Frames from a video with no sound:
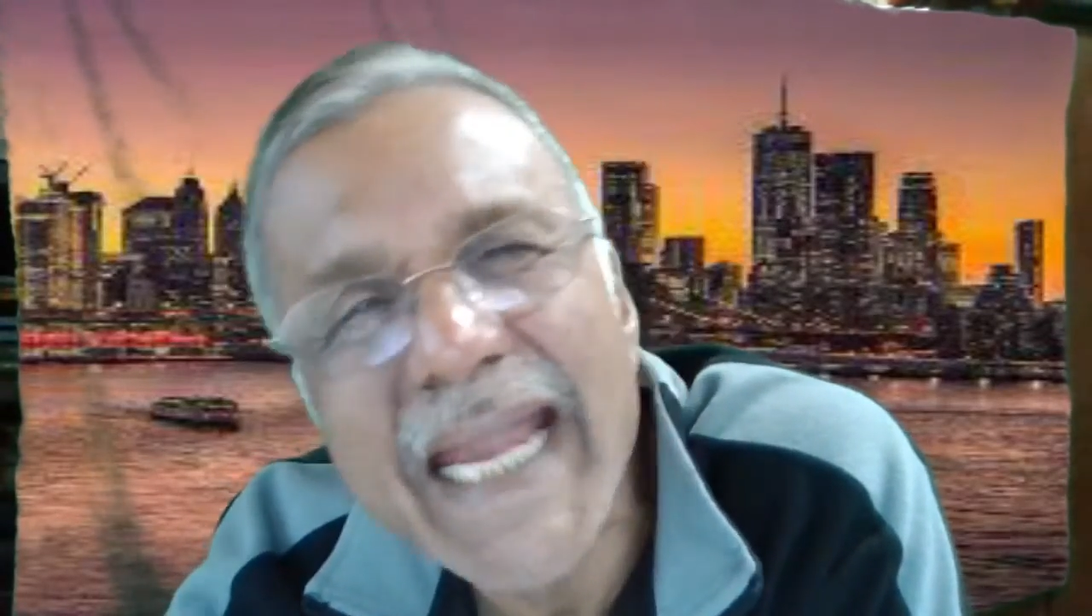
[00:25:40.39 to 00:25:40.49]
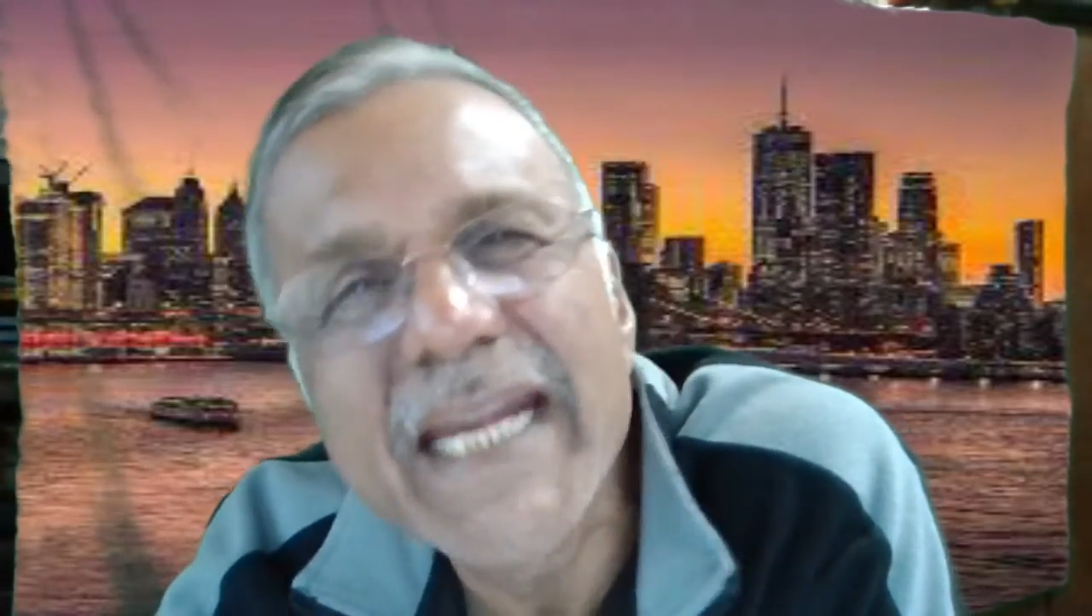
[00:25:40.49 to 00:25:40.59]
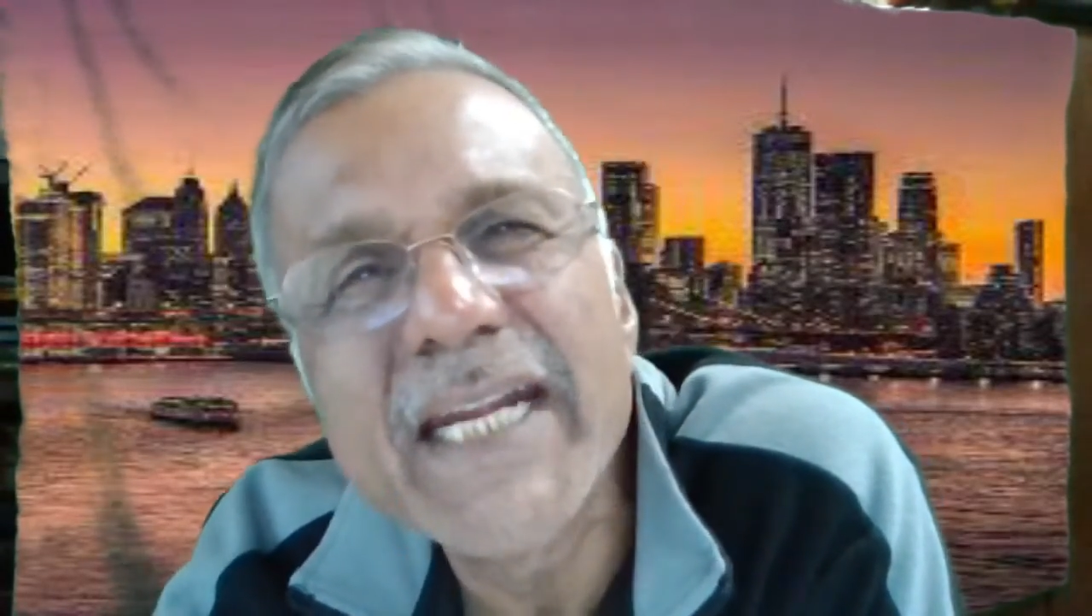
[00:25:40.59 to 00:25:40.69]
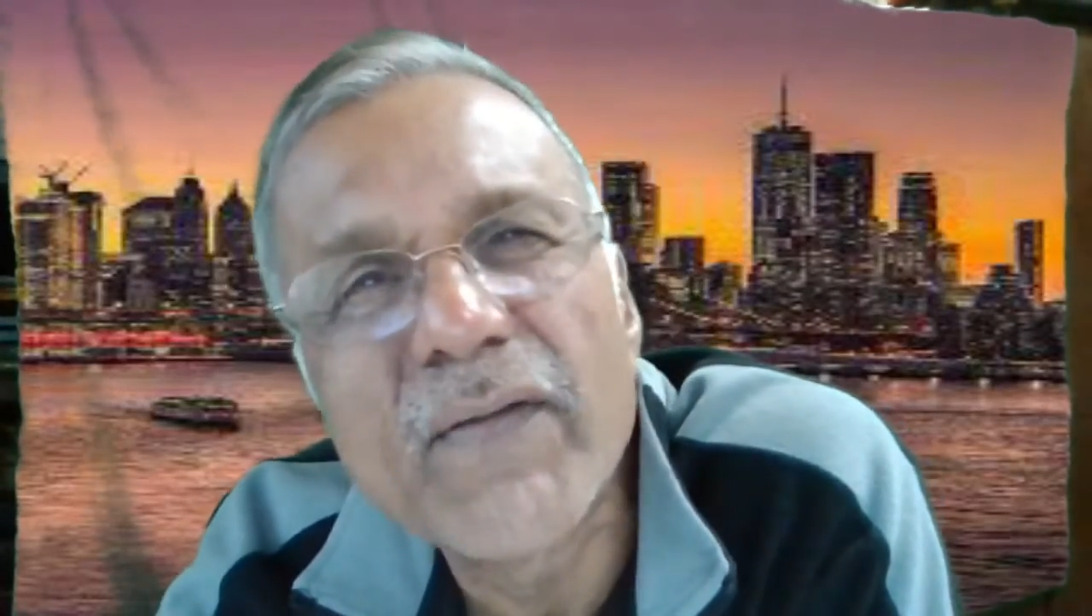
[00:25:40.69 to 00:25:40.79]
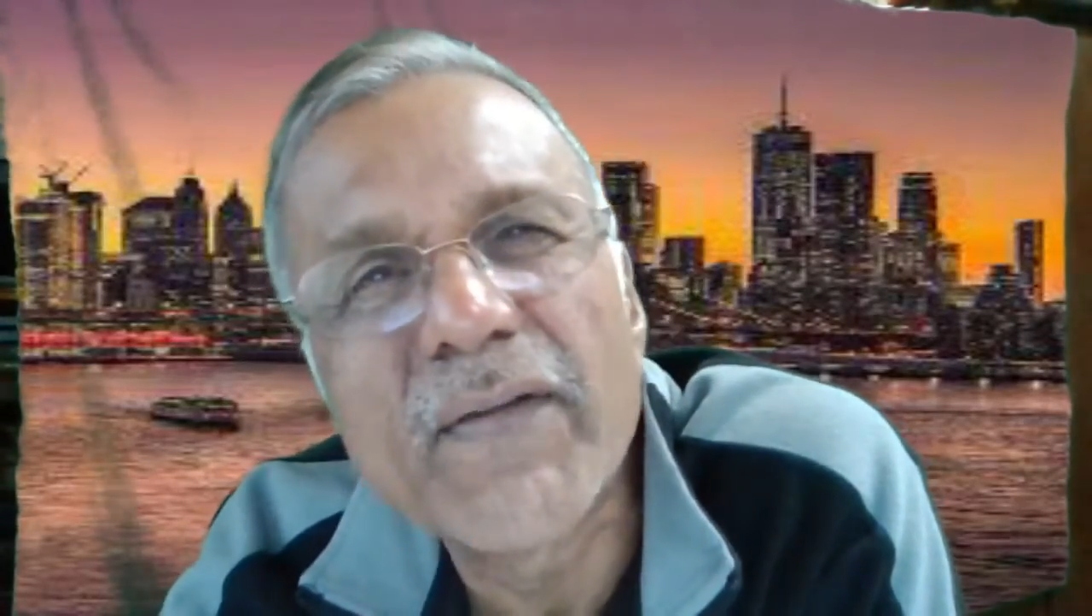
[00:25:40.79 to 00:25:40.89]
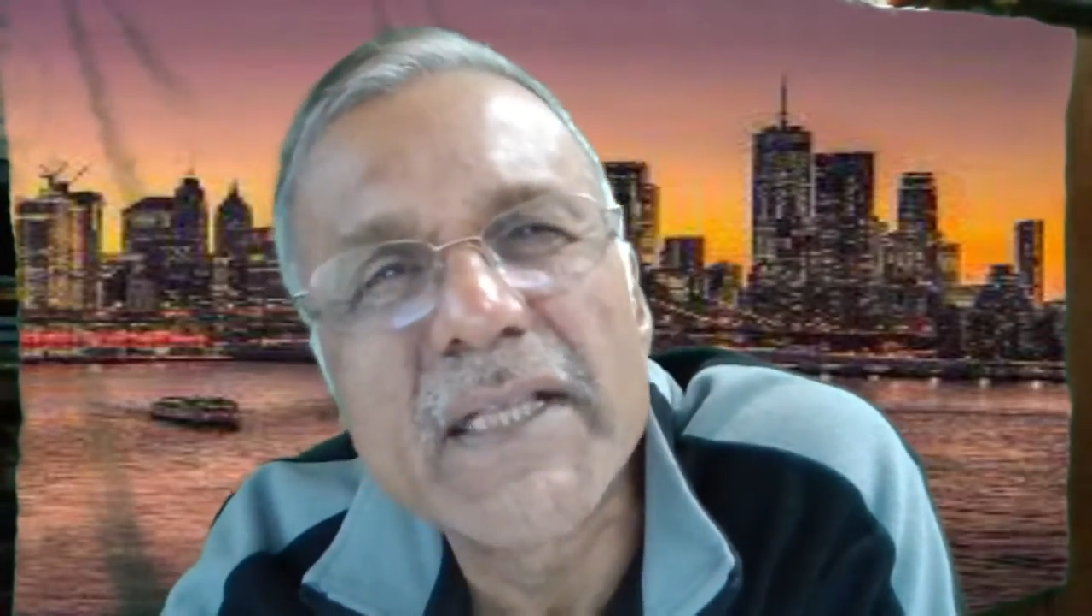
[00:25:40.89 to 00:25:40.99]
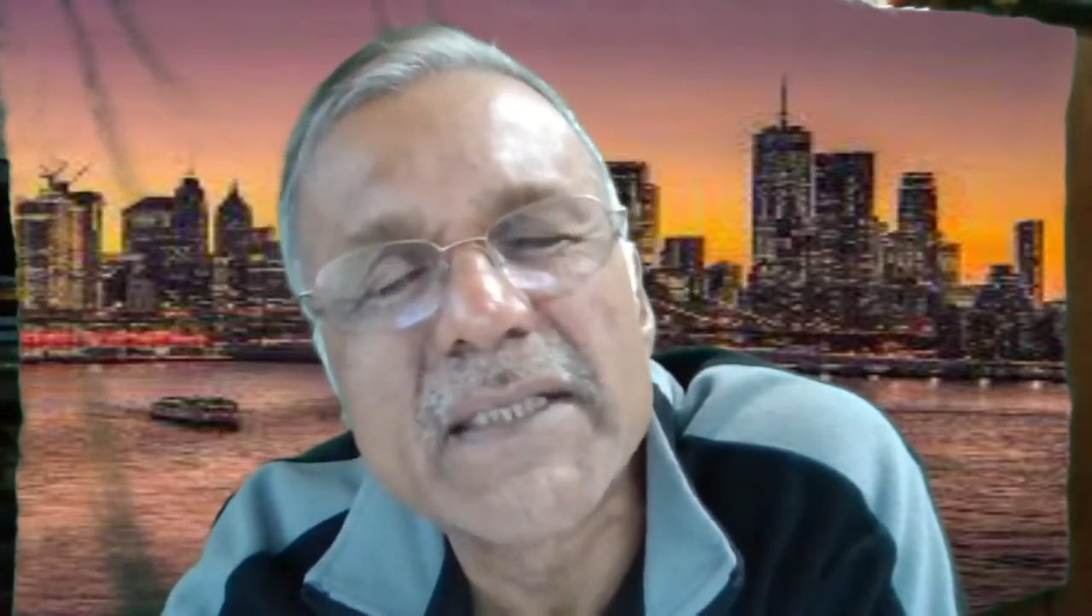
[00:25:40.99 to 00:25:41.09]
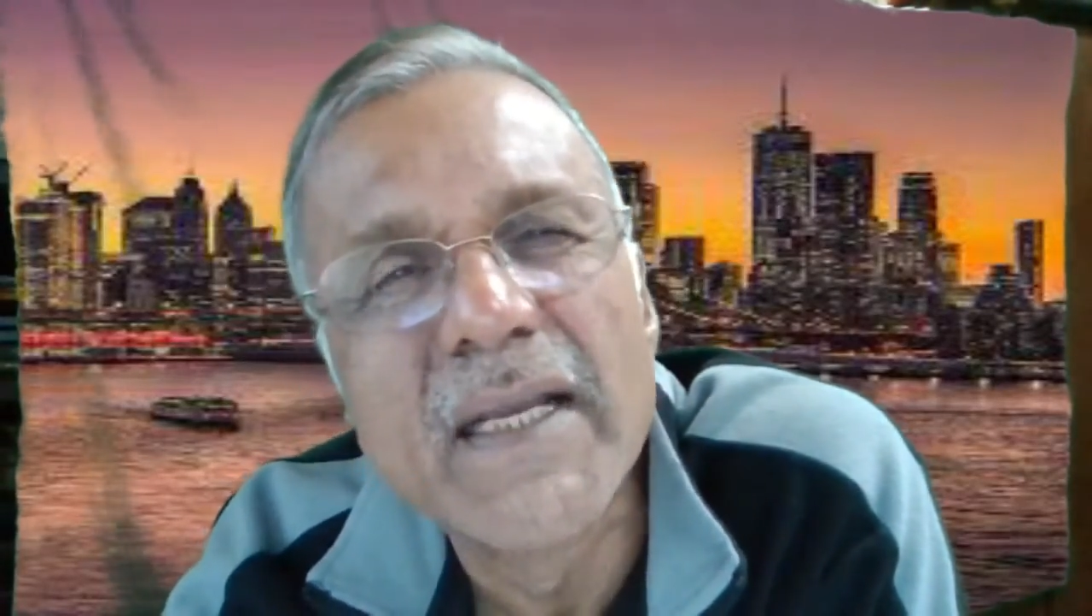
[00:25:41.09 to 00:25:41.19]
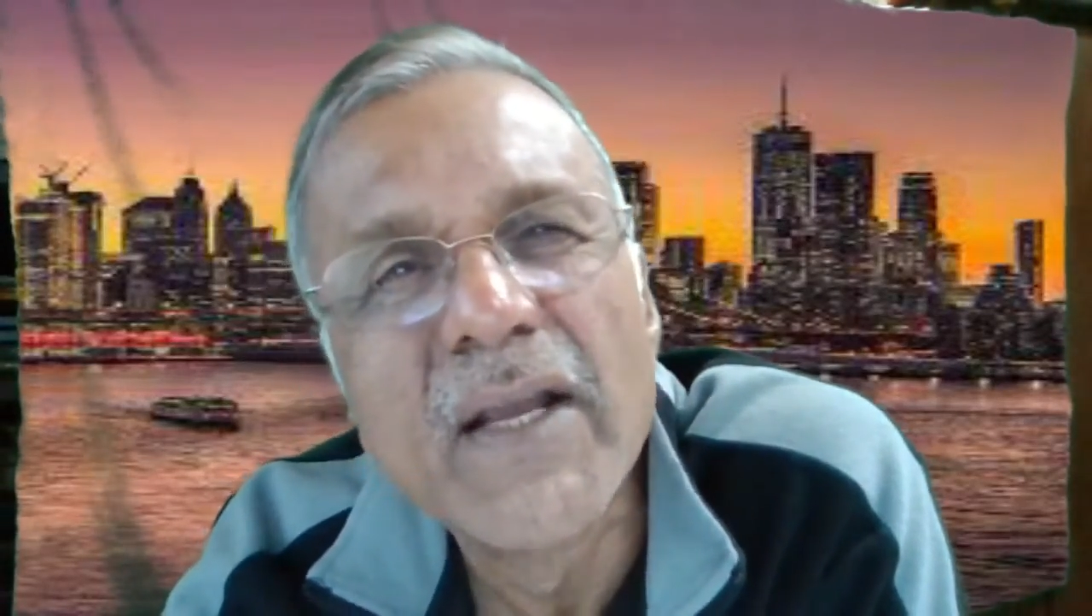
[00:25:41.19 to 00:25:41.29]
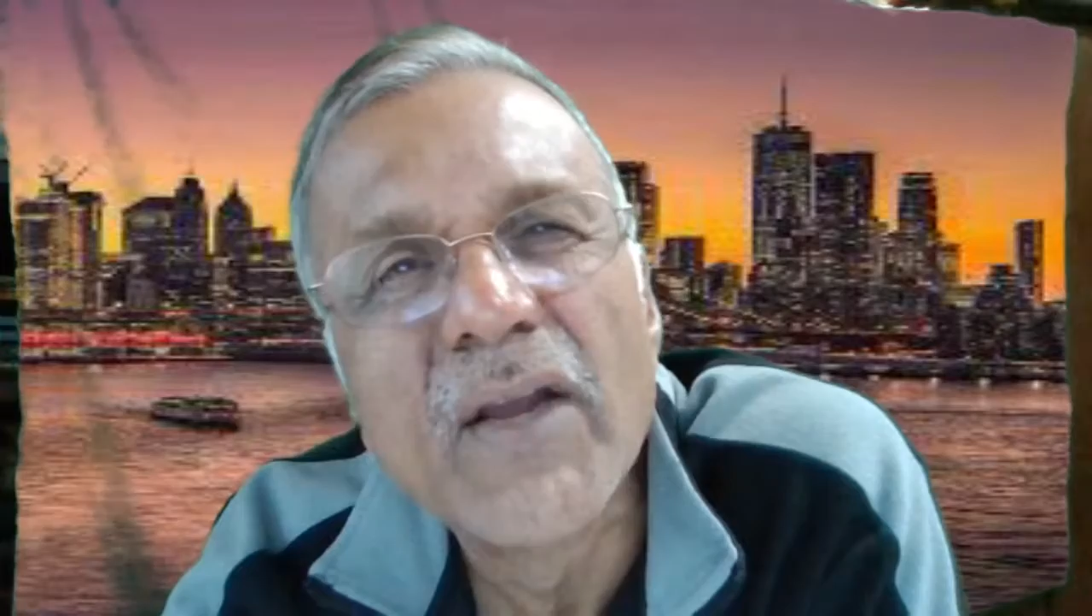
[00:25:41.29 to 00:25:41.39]
any
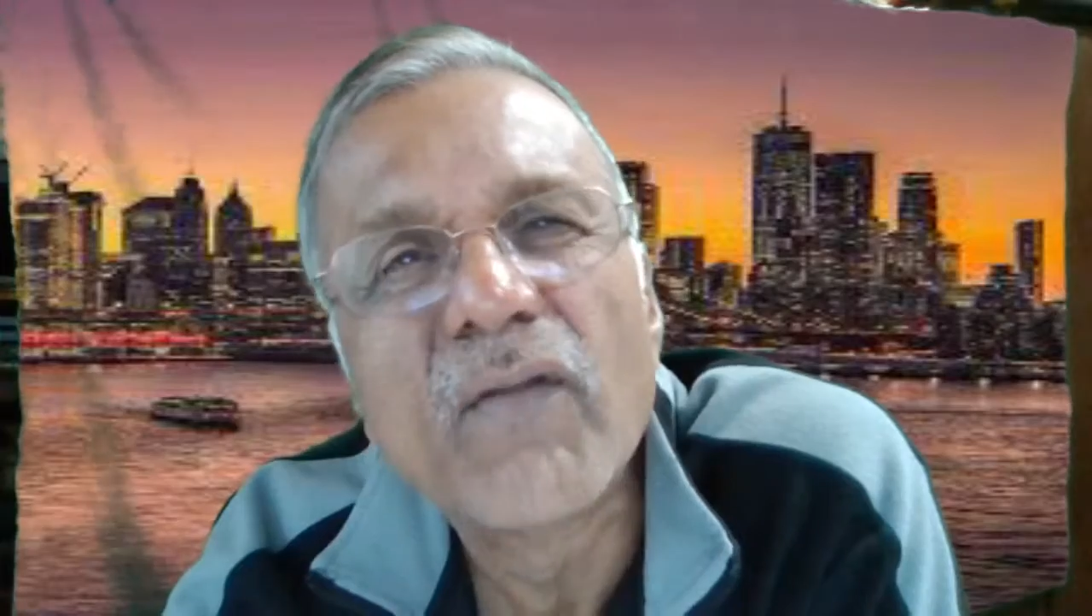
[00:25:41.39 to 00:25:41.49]
difference